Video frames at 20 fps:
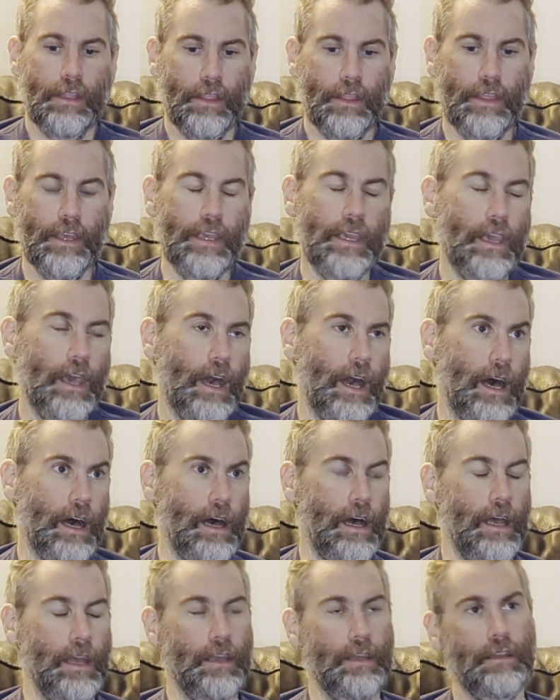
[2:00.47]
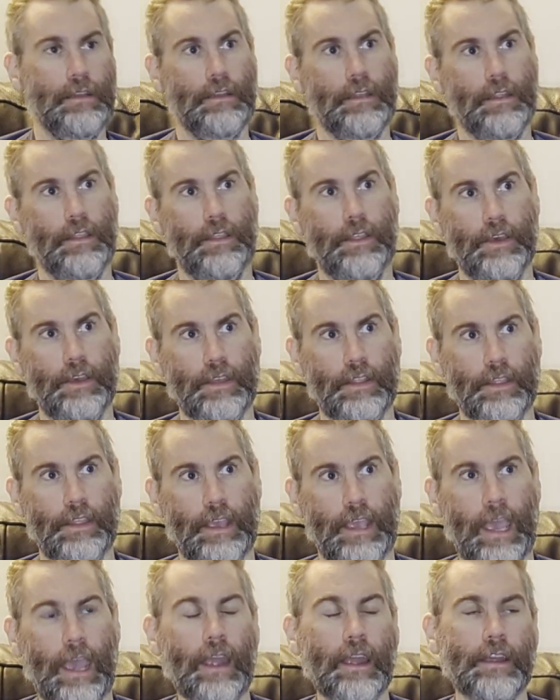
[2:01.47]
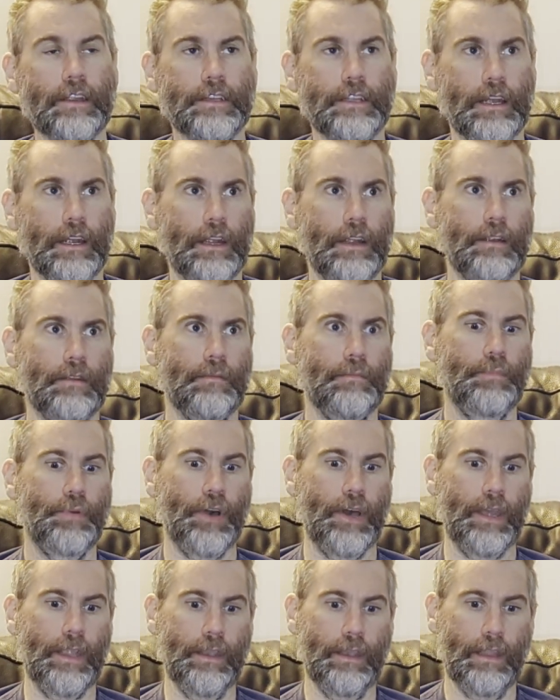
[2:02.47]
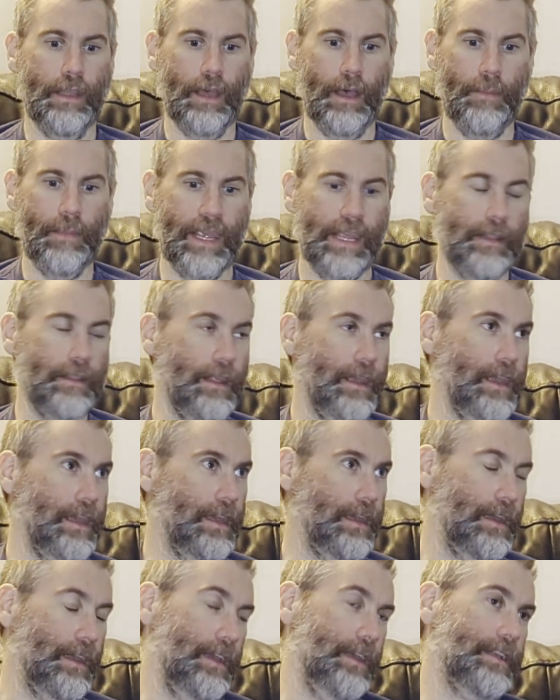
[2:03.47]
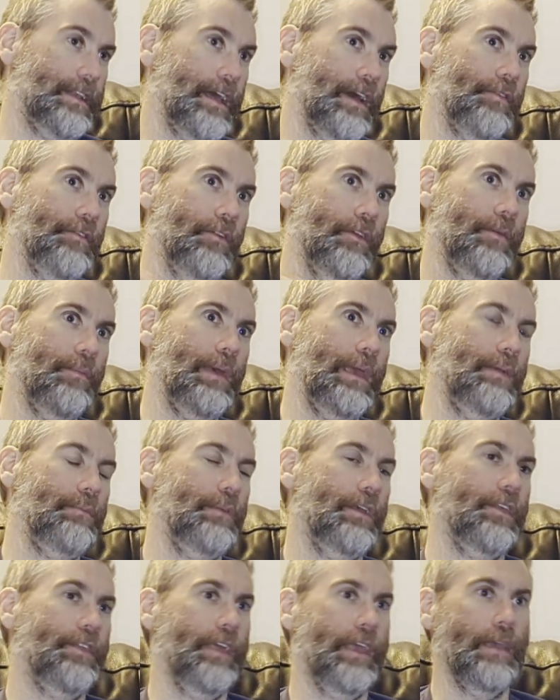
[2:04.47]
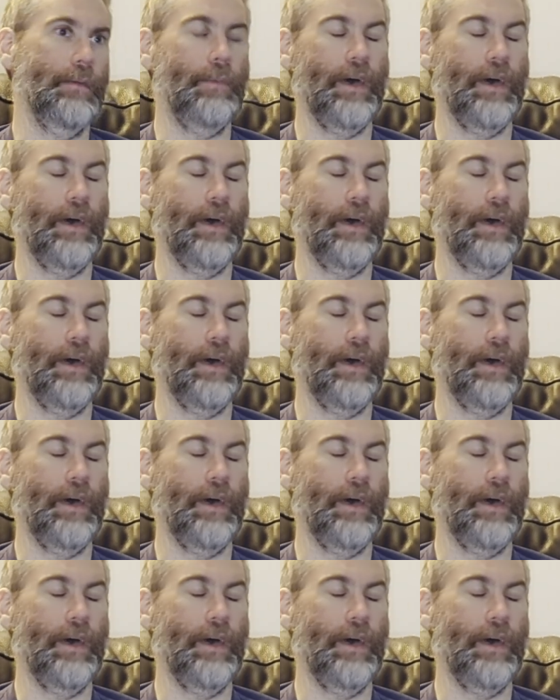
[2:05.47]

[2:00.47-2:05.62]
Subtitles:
the character. But I mean, it definitely made me think